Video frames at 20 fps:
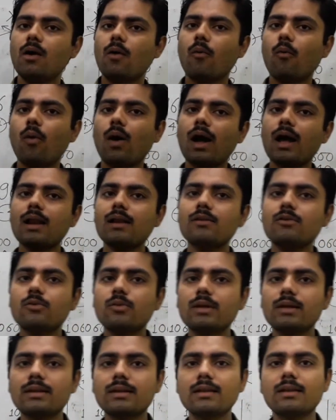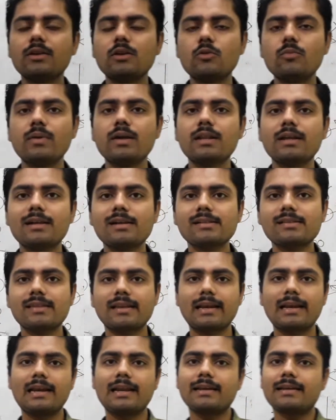while doing the numericals
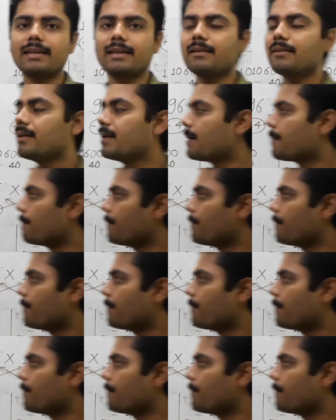related